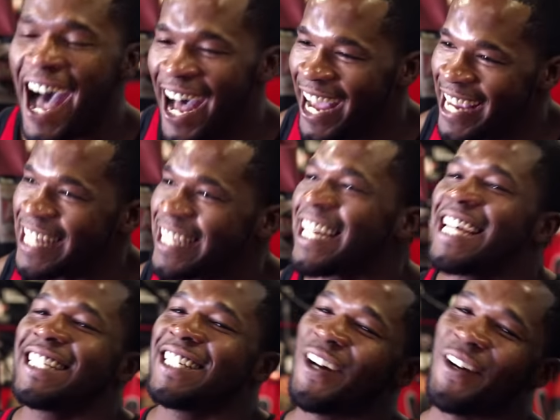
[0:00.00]
uh, he
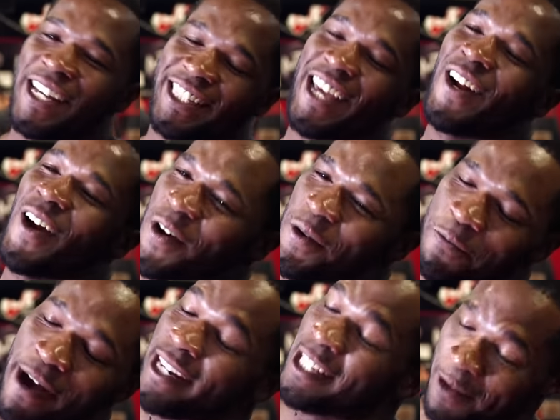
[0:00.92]
says he don't hit that hard in
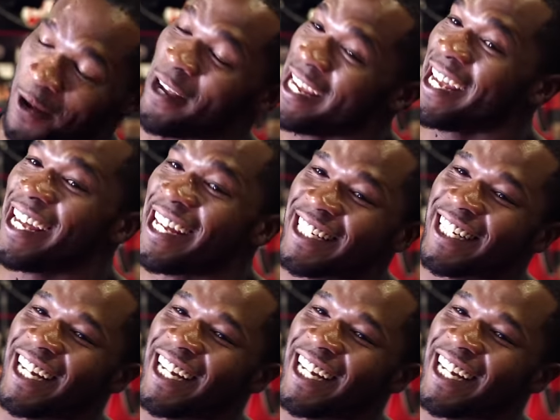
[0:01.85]
practice, though. He hits.